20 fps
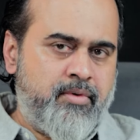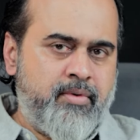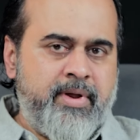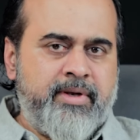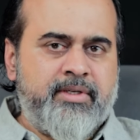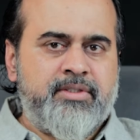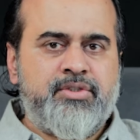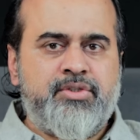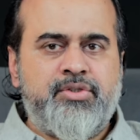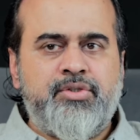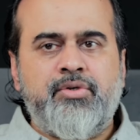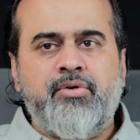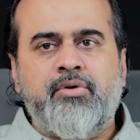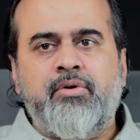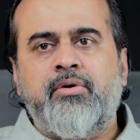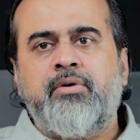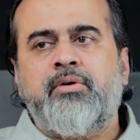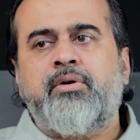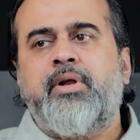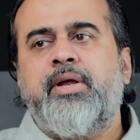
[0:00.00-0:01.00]
to
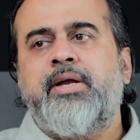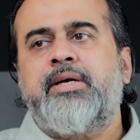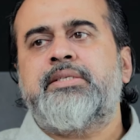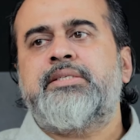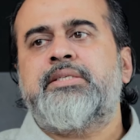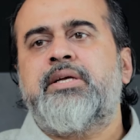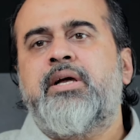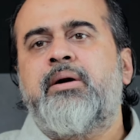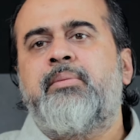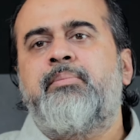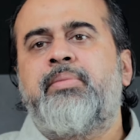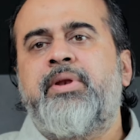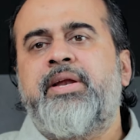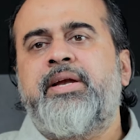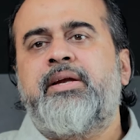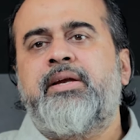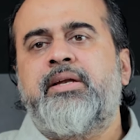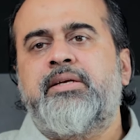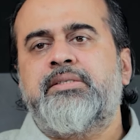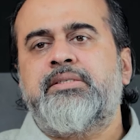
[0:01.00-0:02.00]
ensure its
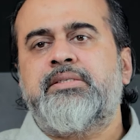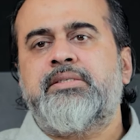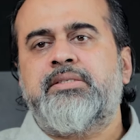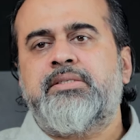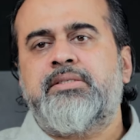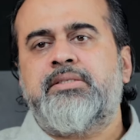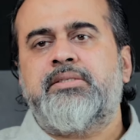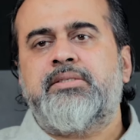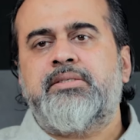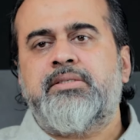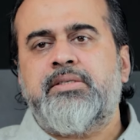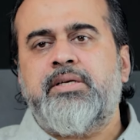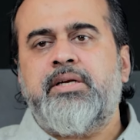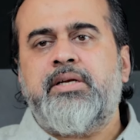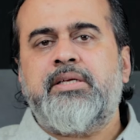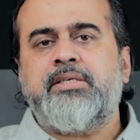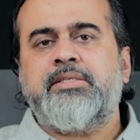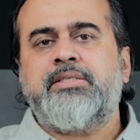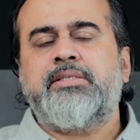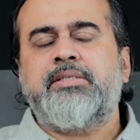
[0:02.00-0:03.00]
completeness.
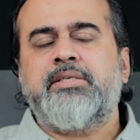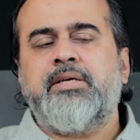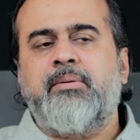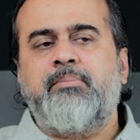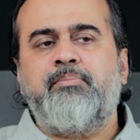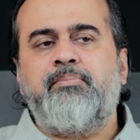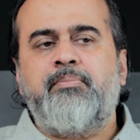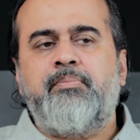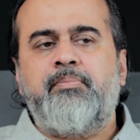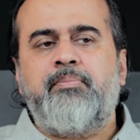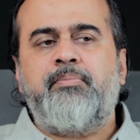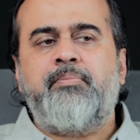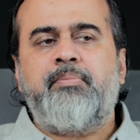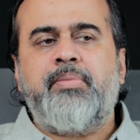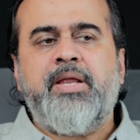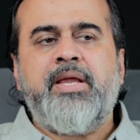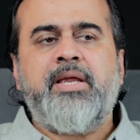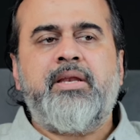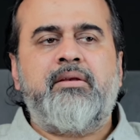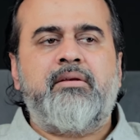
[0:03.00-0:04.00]
It is
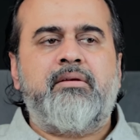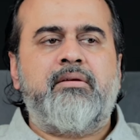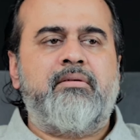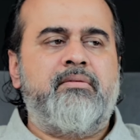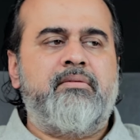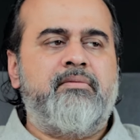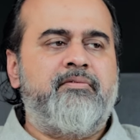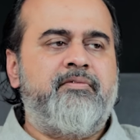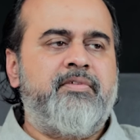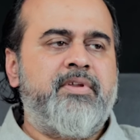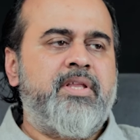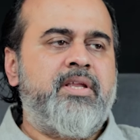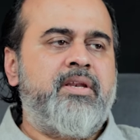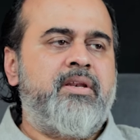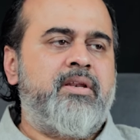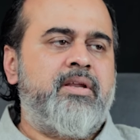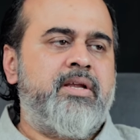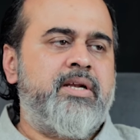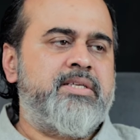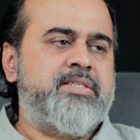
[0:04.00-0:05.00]
complete
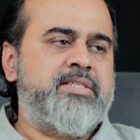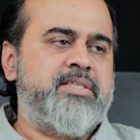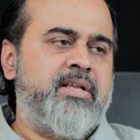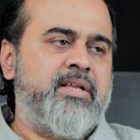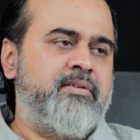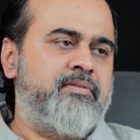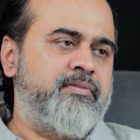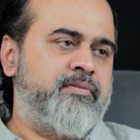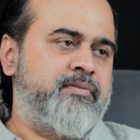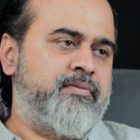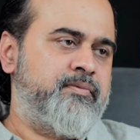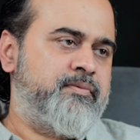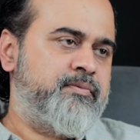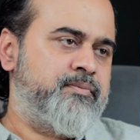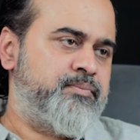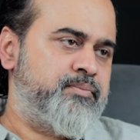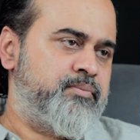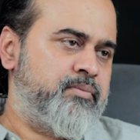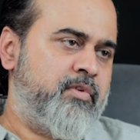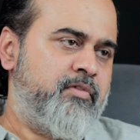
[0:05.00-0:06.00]
within itself
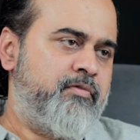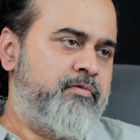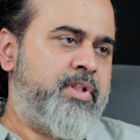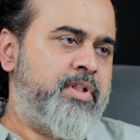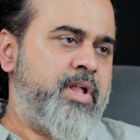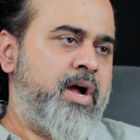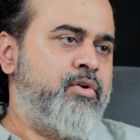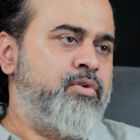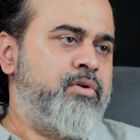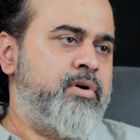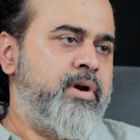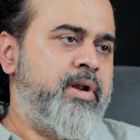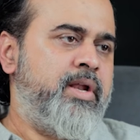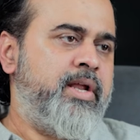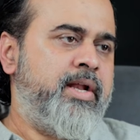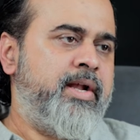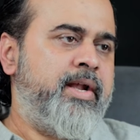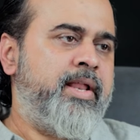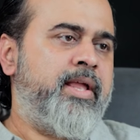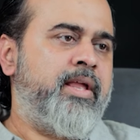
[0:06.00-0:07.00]
without
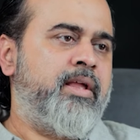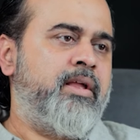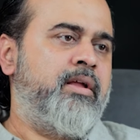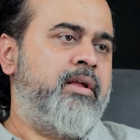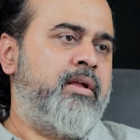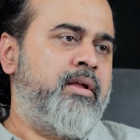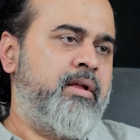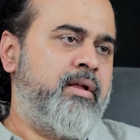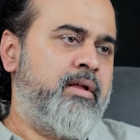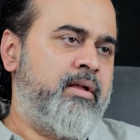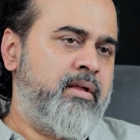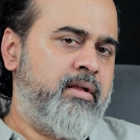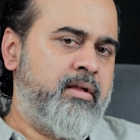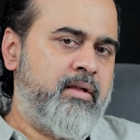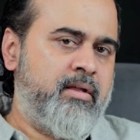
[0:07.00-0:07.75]
needing